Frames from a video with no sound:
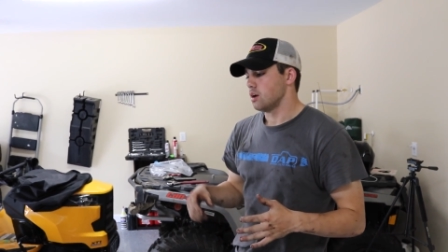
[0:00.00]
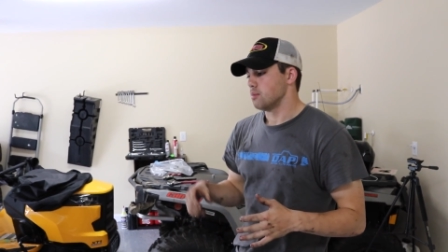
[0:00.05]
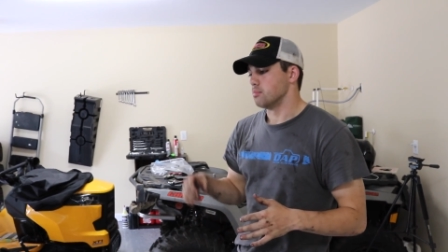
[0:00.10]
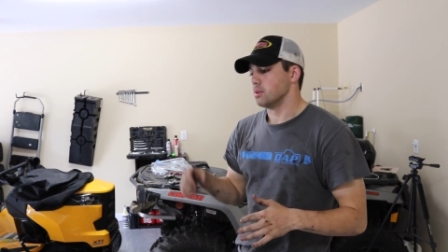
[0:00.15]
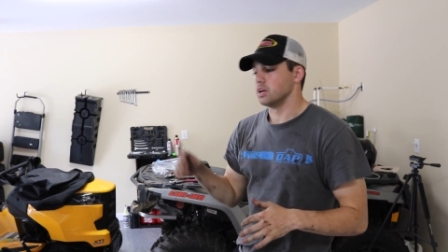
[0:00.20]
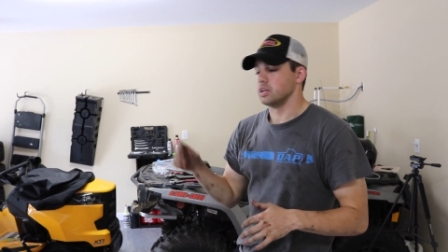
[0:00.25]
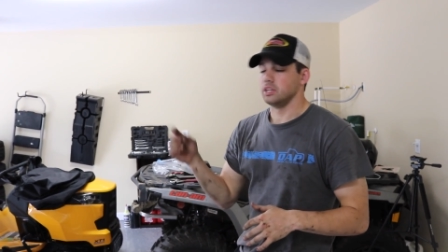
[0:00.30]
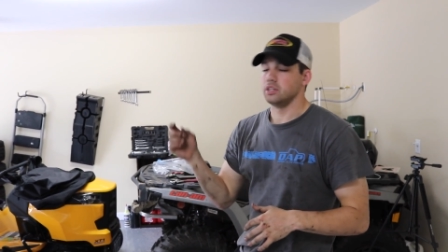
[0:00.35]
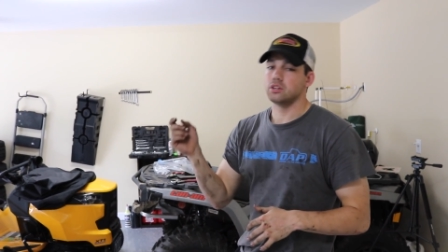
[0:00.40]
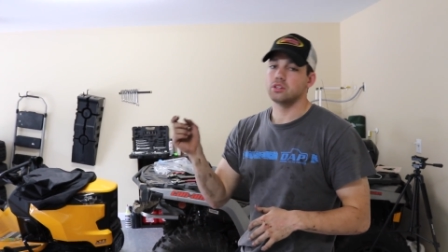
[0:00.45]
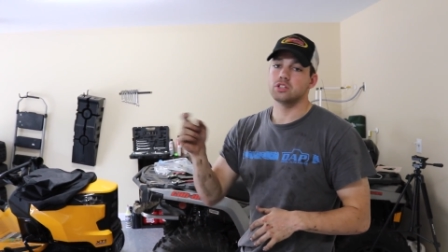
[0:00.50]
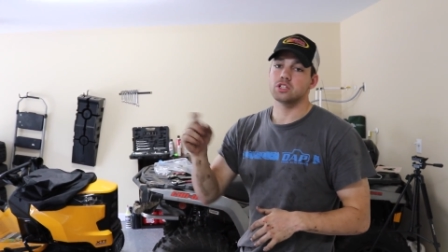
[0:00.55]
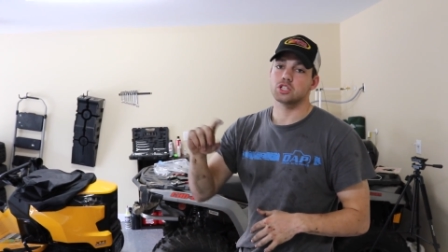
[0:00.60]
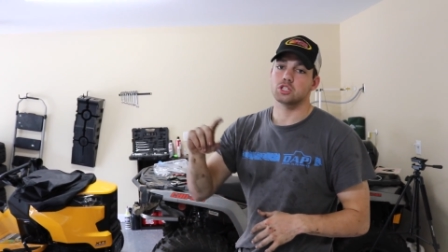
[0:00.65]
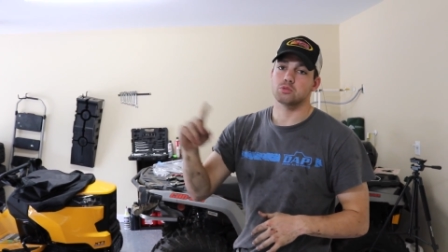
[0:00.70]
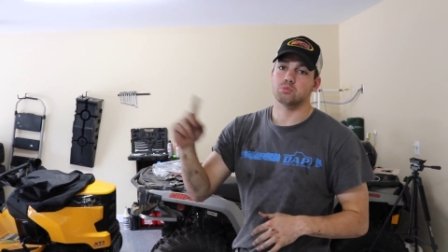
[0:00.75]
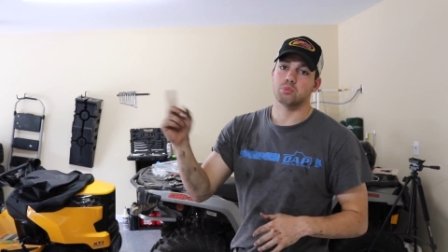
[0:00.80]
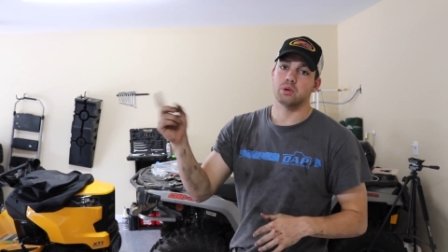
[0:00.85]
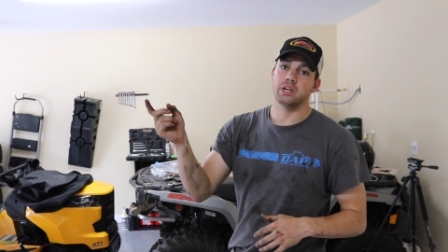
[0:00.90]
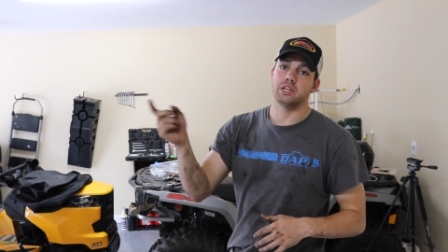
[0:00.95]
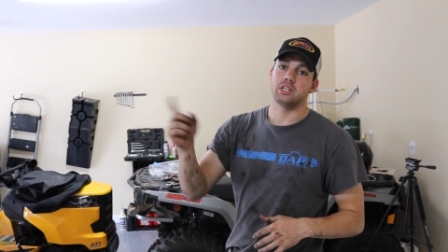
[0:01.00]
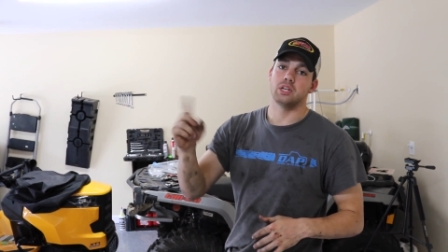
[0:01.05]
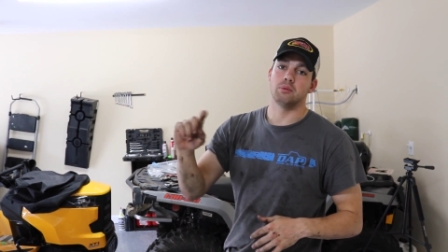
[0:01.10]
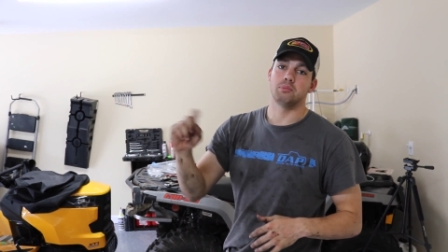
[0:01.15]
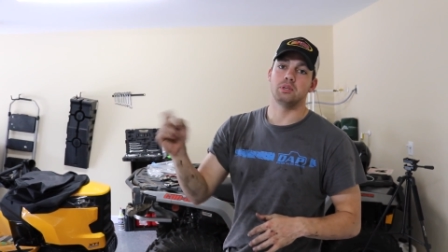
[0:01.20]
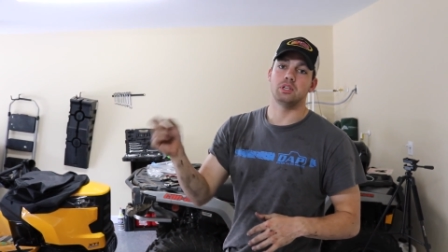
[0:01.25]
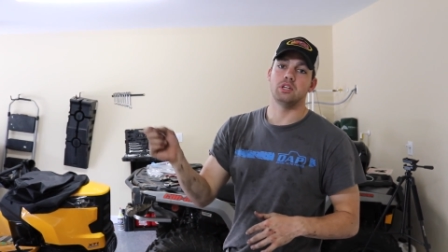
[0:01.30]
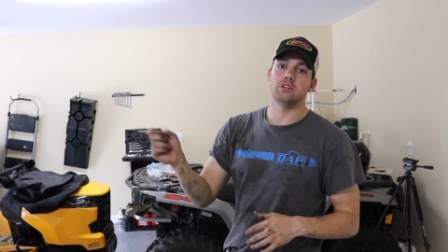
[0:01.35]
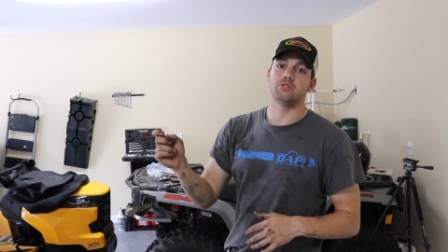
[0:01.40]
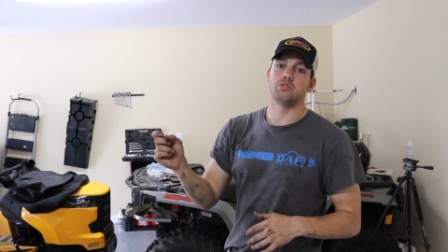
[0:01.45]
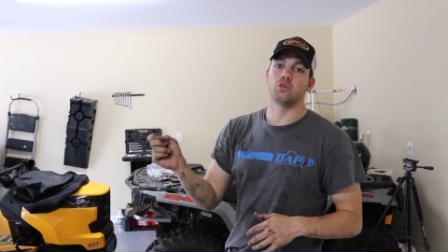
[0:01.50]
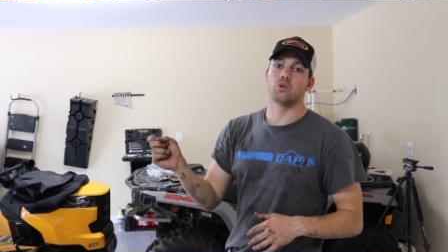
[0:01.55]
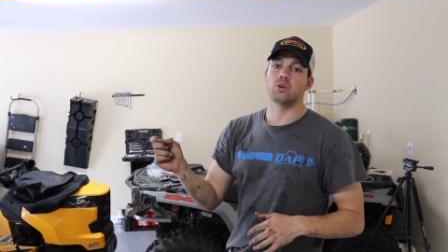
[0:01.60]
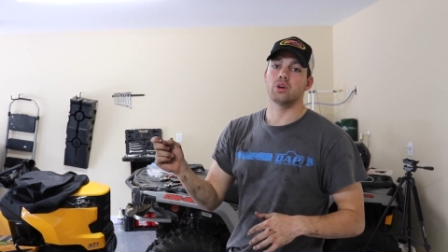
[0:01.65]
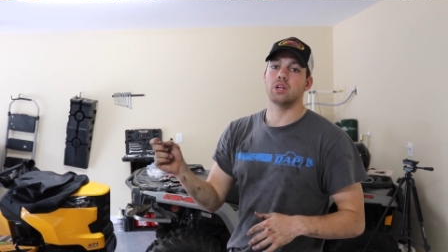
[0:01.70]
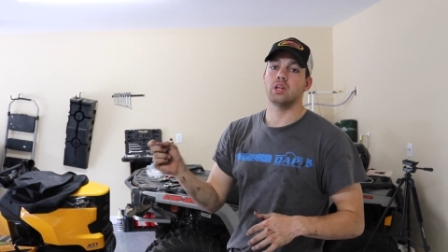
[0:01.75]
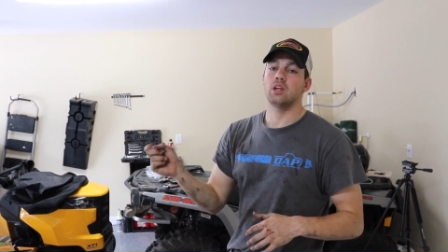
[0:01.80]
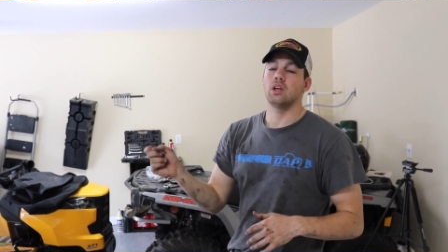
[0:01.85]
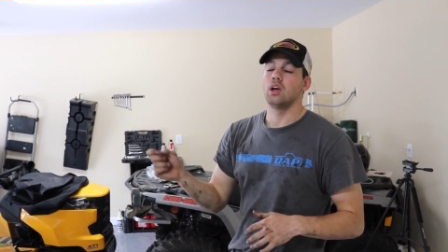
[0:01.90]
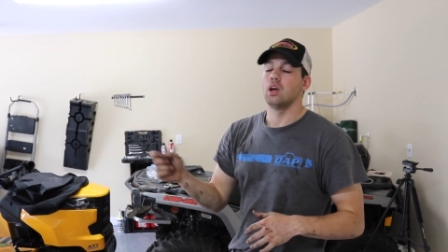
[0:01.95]
but you can just spray
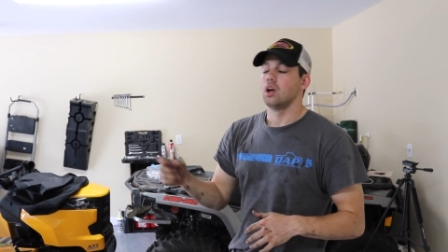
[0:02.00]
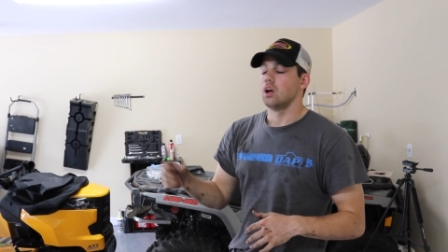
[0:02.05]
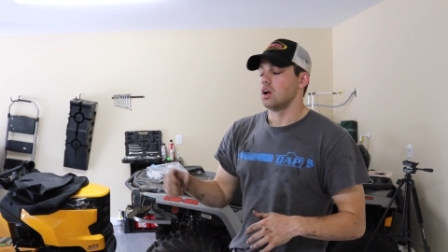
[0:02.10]
WD-40